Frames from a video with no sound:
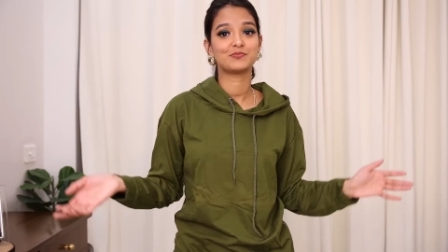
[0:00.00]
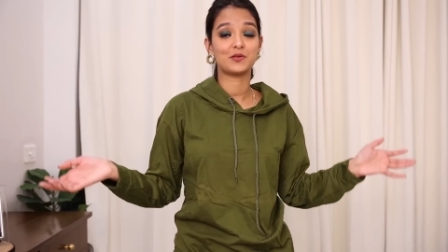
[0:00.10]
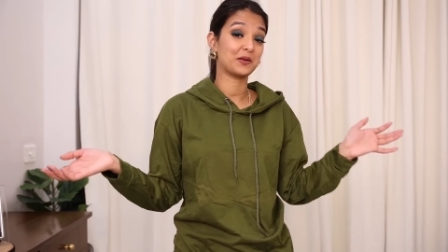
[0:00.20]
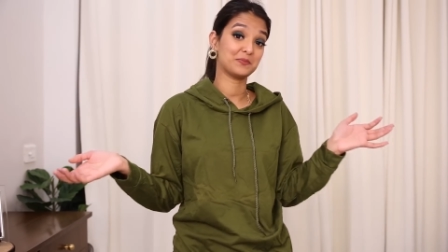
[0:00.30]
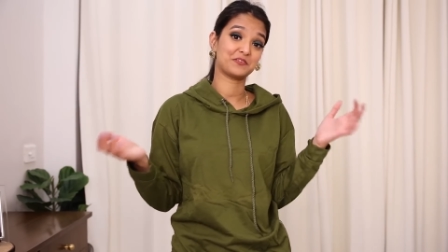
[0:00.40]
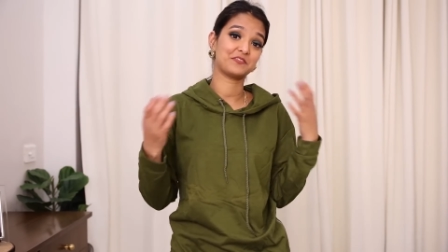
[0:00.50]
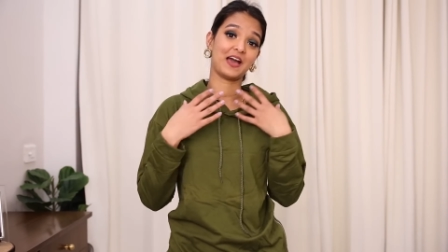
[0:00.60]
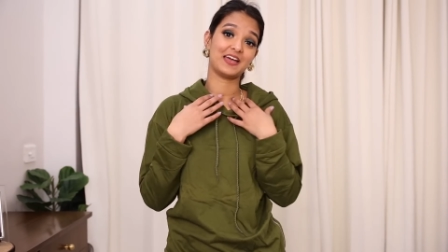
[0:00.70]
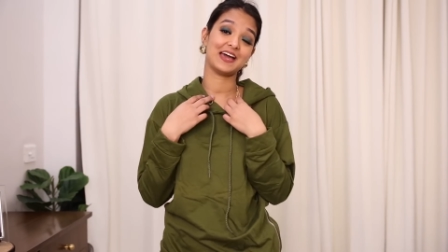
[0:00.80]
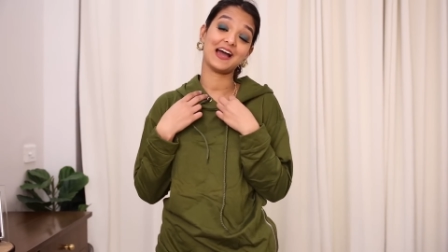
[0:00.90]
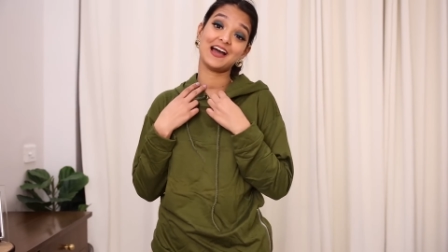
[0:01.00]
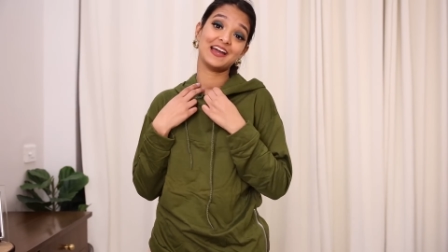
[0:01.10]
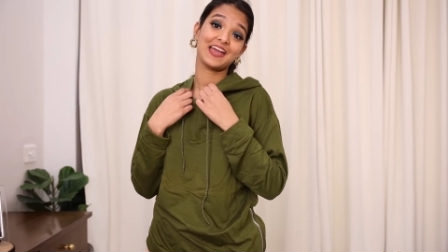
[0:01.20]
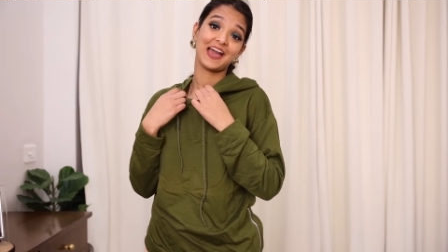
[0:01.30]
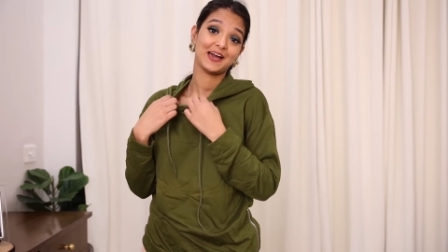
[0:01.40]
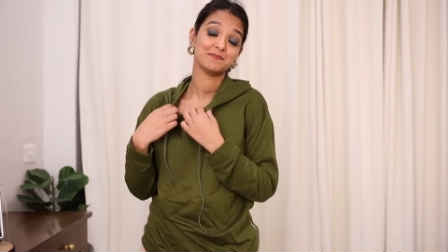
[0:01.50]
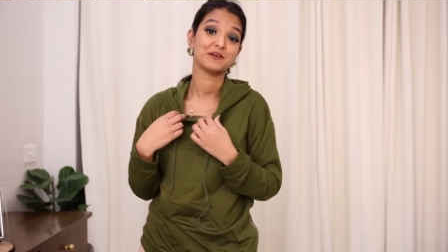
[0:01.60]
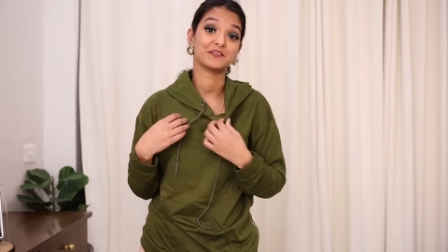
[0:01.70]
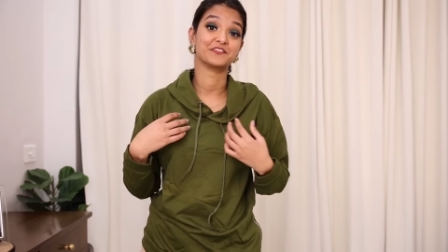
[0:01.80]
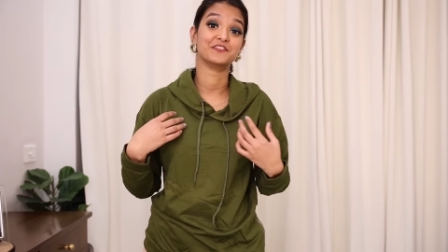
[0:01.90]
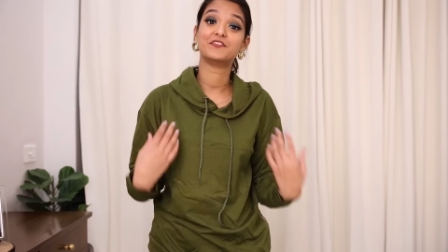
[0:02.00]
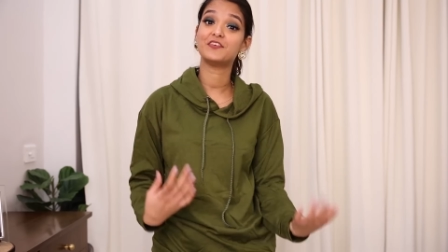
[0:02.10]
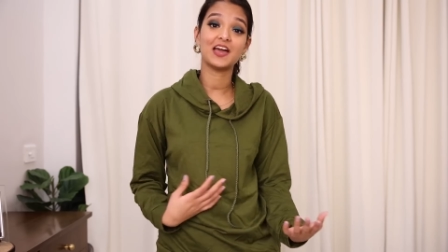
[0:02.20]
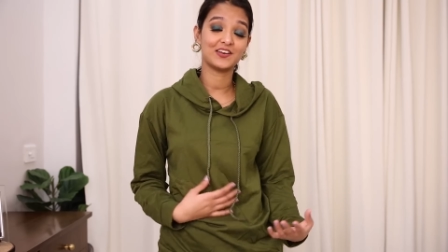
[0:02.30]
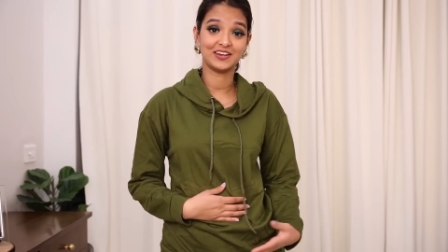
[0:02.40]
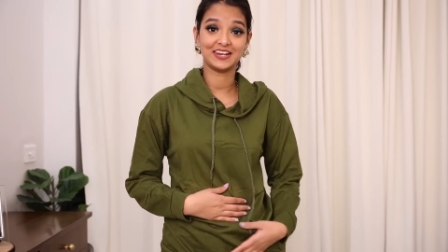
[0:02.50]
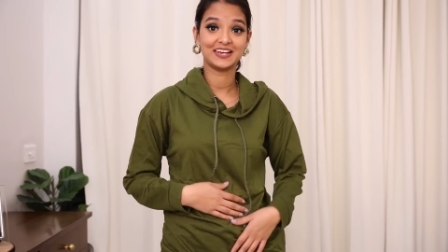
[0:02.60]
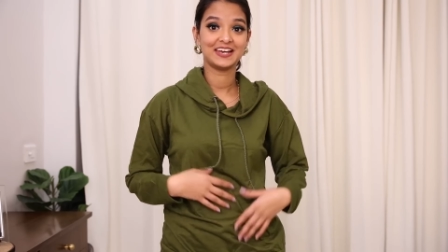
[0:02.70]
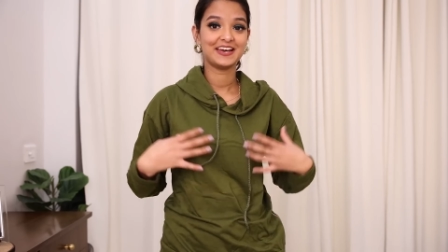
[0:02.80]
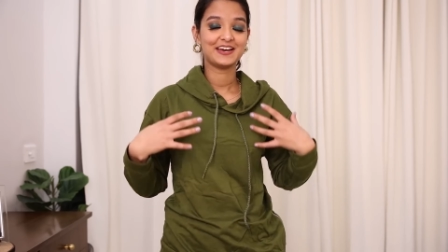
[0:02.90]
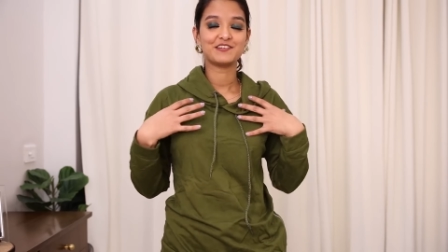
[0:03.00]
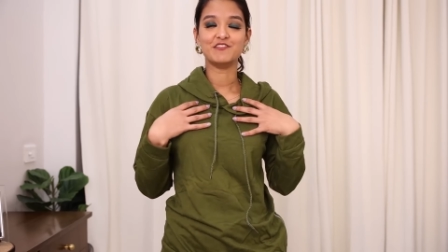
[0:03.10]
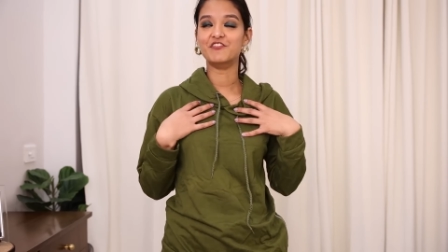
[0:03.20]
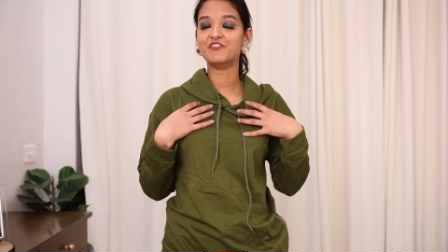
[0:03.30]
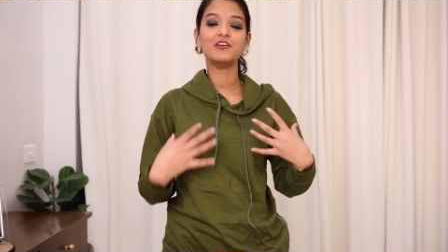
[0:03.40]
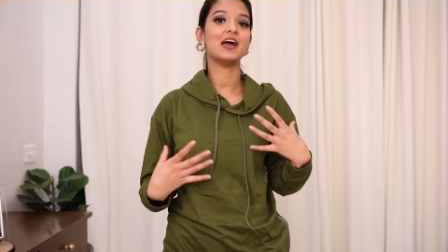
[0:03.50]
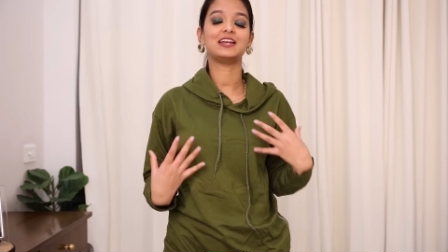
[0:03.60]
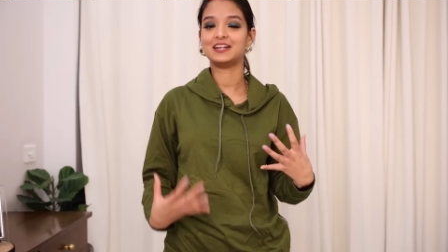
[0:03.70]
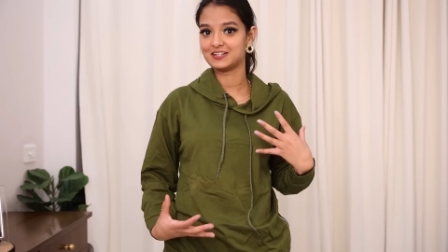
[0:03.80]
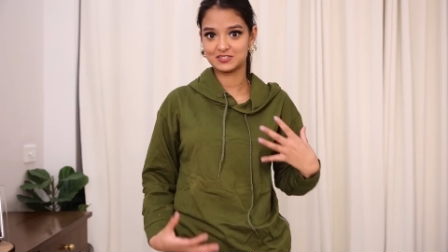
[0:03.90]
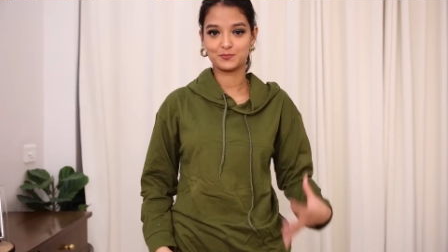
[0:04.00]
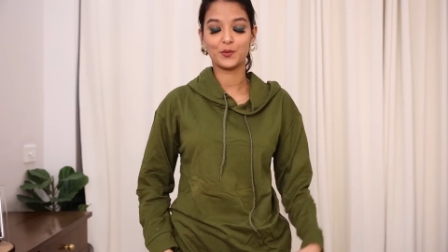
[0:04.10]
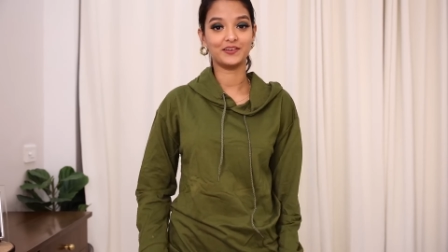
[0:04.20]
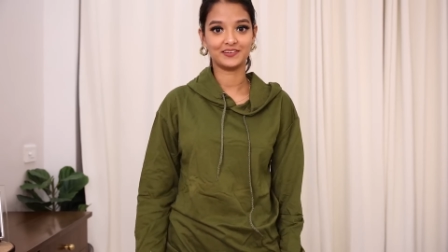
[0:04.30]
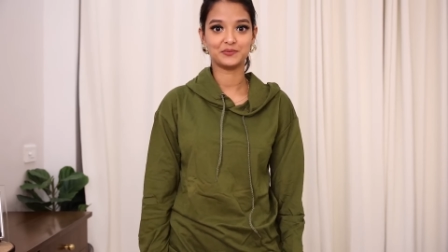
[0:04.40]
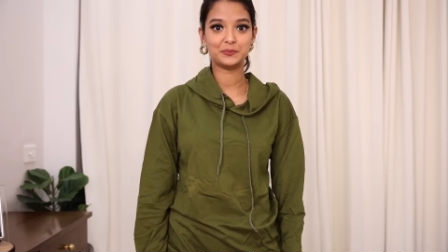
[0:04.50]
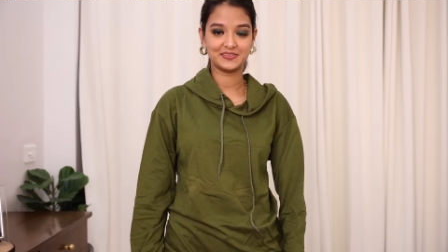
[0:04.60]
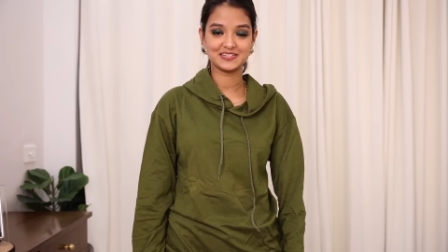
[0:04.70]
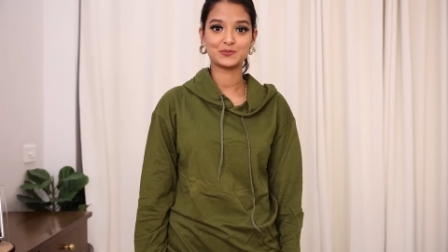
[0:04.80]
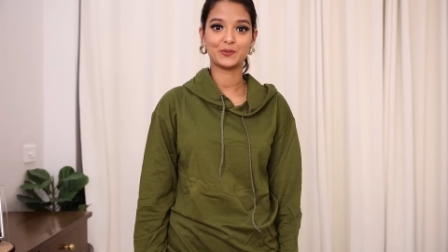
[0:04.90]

not a big fan. I am very, very disappointed with this